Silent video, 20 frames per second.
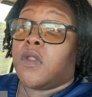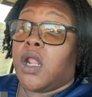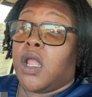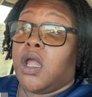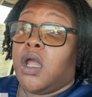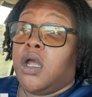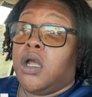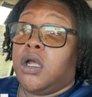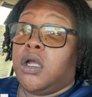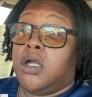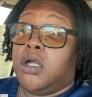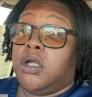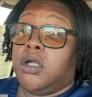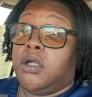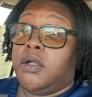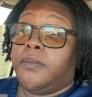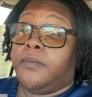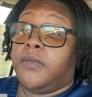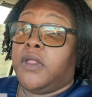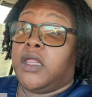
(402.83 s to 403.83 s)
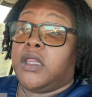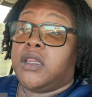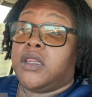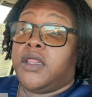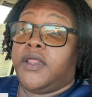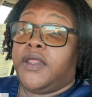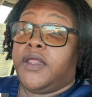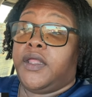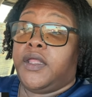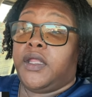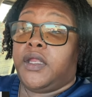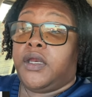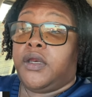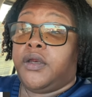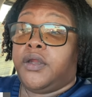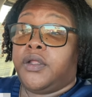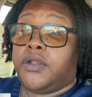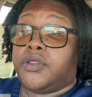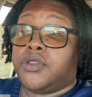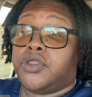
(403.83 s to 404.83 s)
Um, and
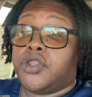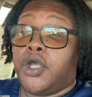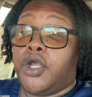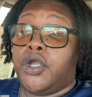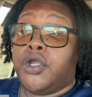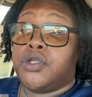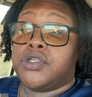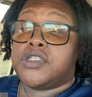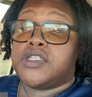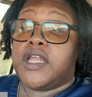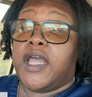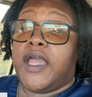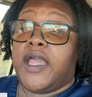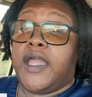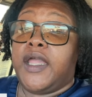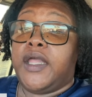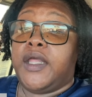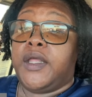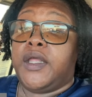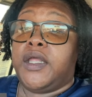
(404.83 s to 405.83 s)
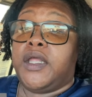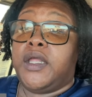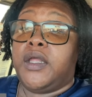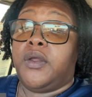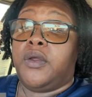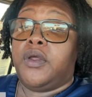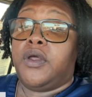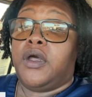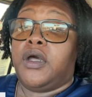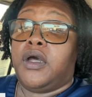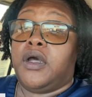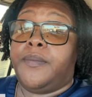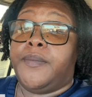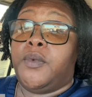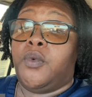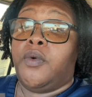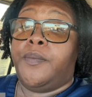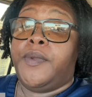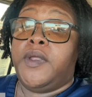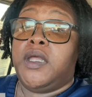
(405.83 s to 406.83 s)
then Thursday, um,
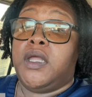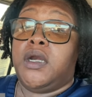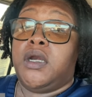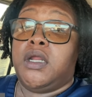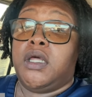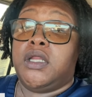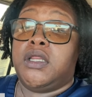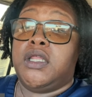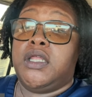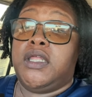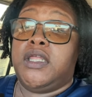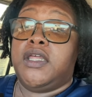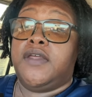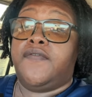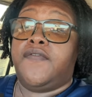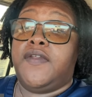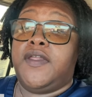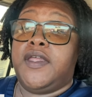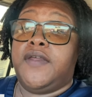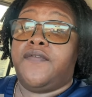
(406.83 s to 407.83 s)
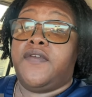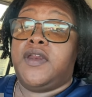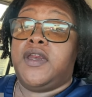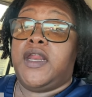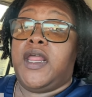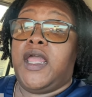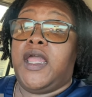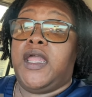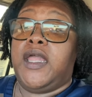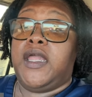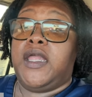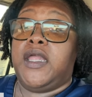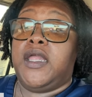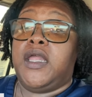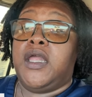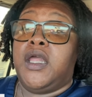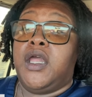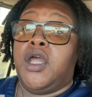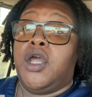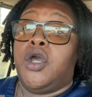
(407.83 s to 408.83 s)
will be another gift giving day,
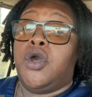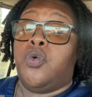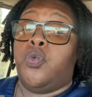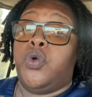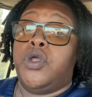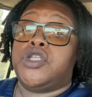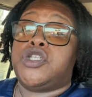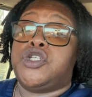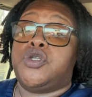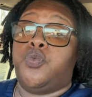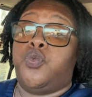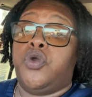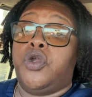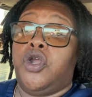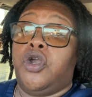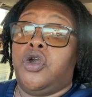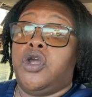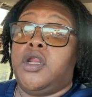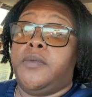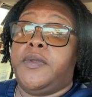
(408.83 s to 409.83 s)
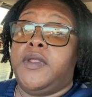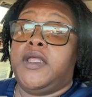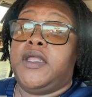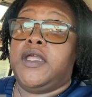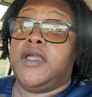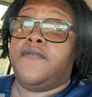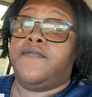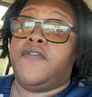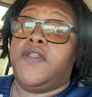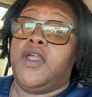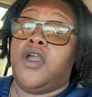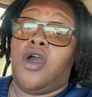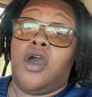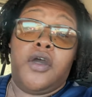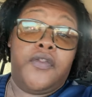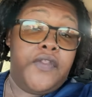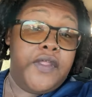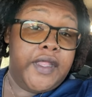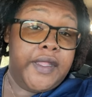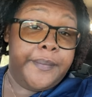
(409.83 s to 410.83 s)
which we're going to be gifting
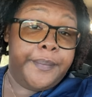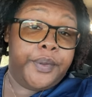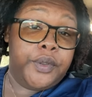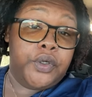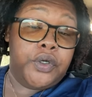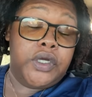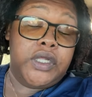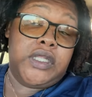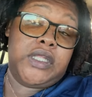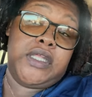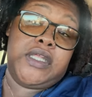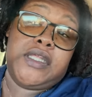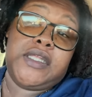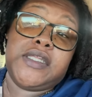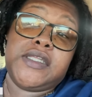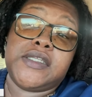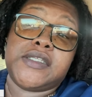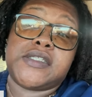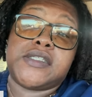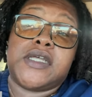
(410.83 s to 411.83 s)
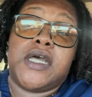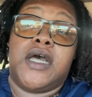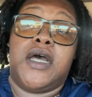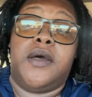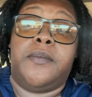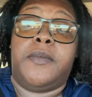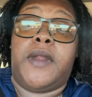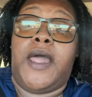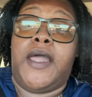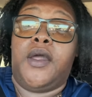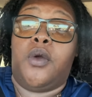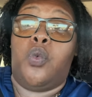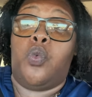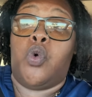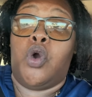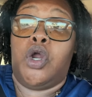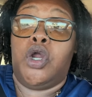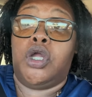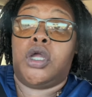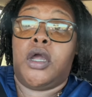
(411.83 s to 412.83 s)
all the employees um, like
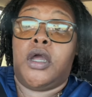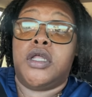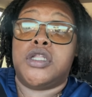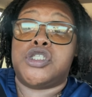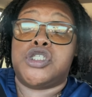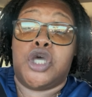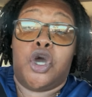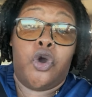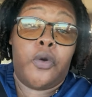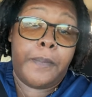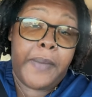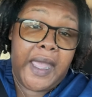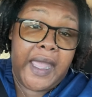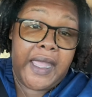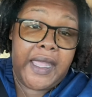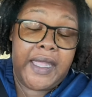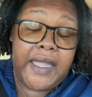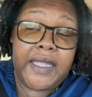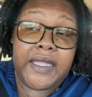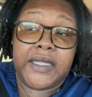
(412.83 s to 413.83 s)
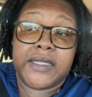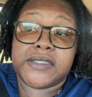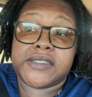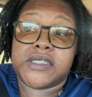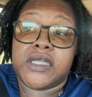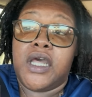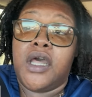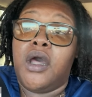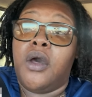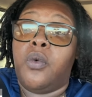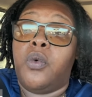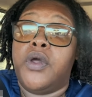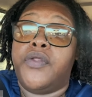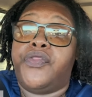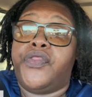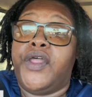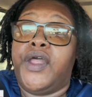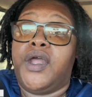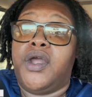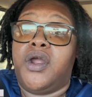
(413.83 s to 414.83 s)
work tote bags
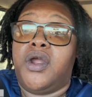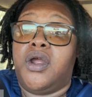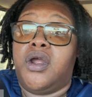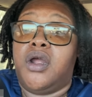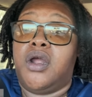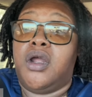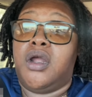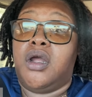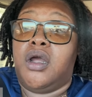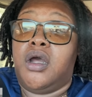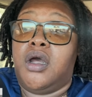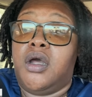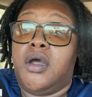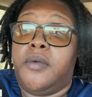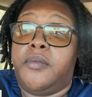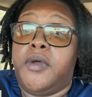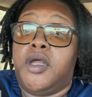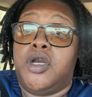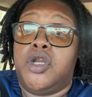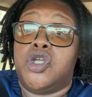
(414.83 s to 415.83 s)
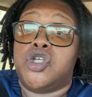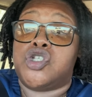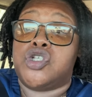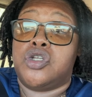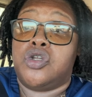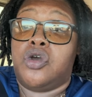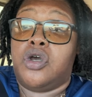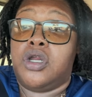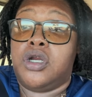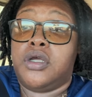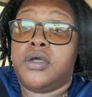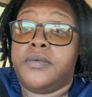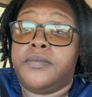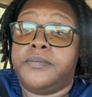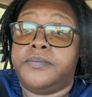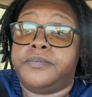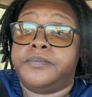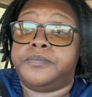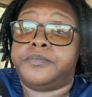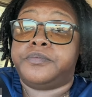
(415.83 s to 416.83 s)
with their um, initial on
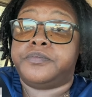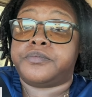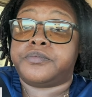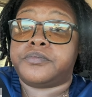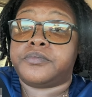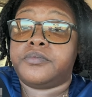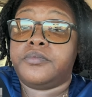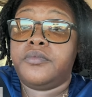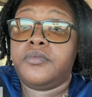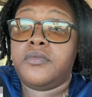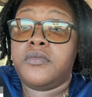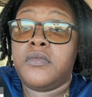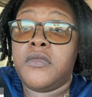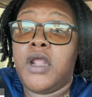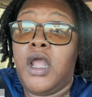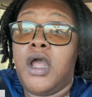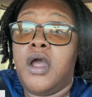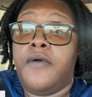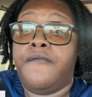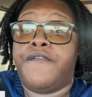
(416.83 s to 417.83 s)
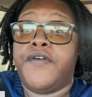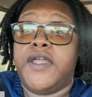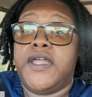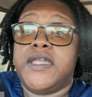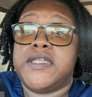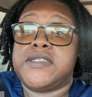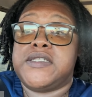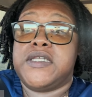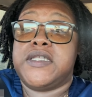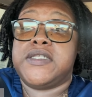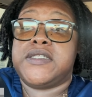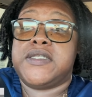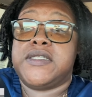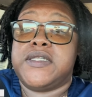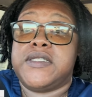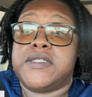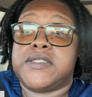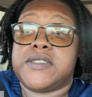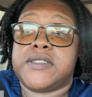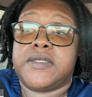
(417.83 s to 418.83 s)
them. Uh, for instance,
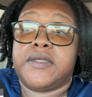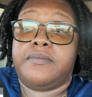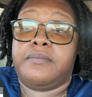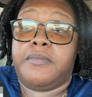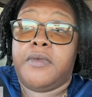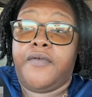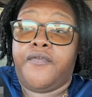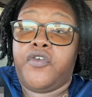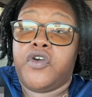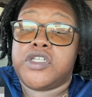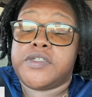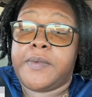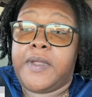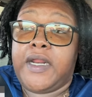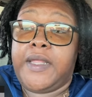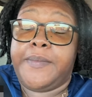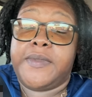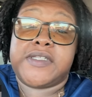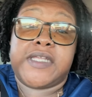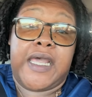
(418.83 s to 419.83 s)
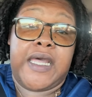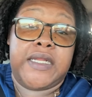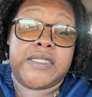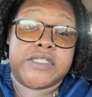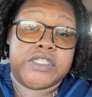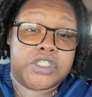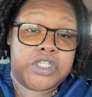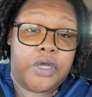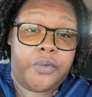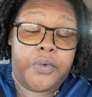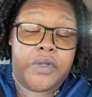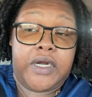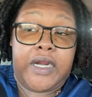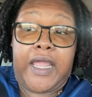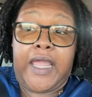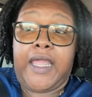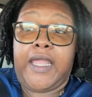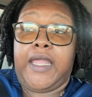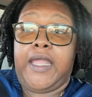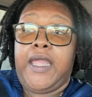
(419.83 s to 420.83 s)
since of course my name is Alice, it start with
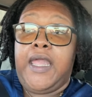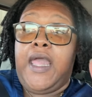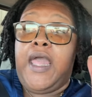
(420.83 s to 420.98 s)
A.